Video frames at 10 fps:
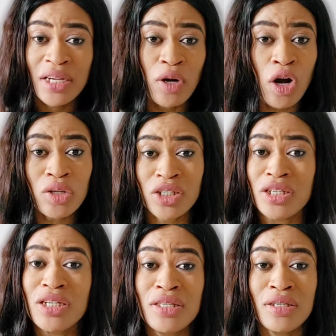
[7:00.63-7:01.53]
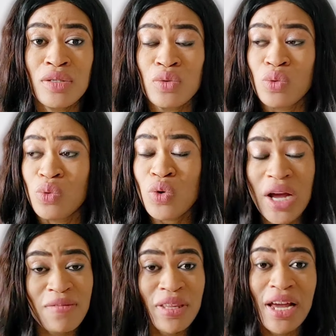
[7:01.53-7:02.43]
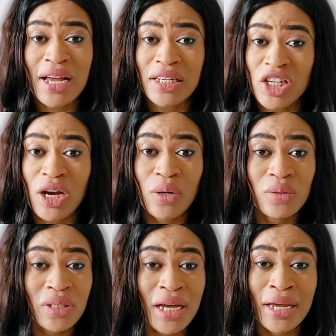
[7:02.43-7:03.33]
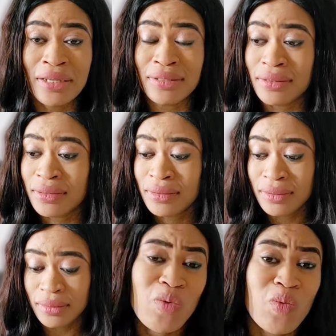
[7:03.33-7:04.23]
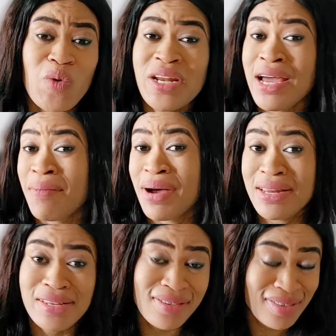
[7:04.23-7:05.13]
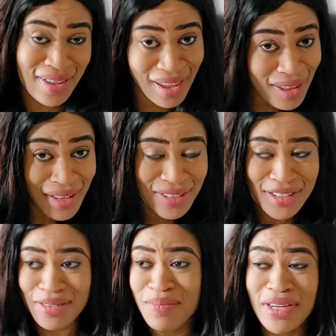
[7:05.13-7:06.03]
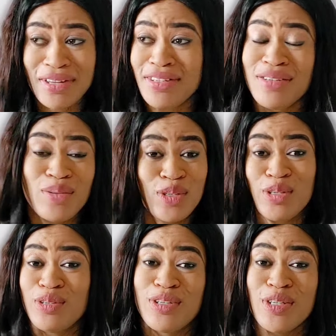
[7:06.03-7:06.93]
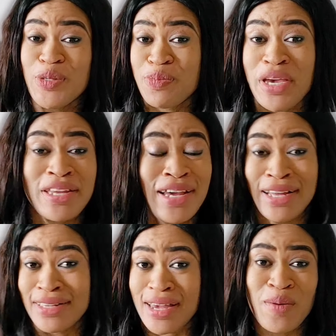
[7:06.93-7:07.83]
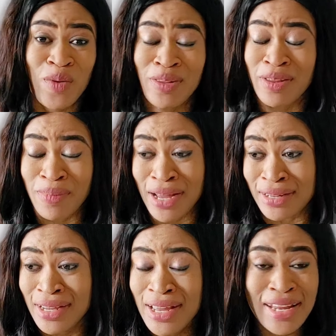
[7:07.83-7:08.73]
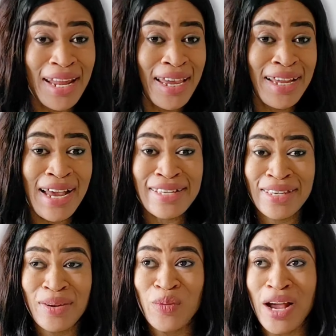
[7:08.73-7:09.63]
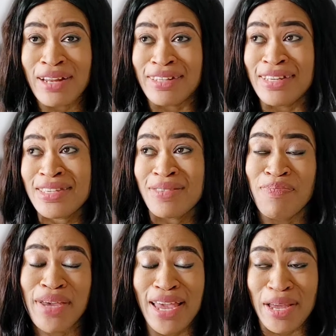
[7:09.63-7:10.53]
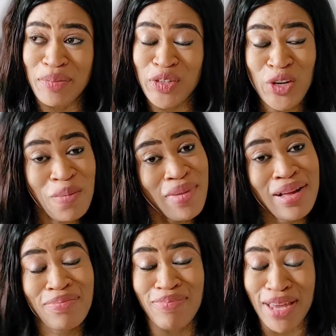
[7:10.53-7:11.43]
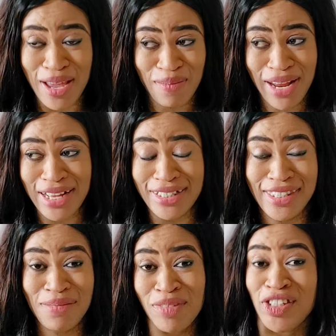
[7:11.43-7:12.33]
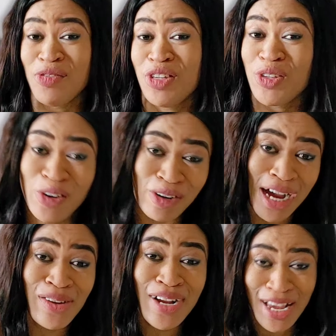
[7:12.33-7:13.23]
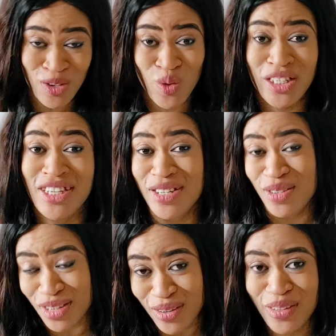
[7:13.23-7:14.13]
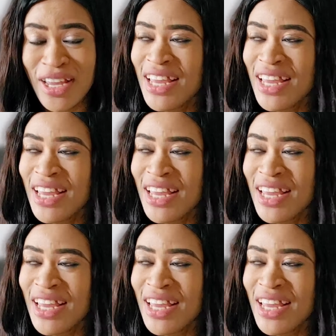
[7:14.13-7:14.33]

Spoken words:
All she needs is to look after her child, and when her man is there, she spend her time with the man. Like, guys, this bear, Chioma bear, like Team Chivido, are you guys watching this video?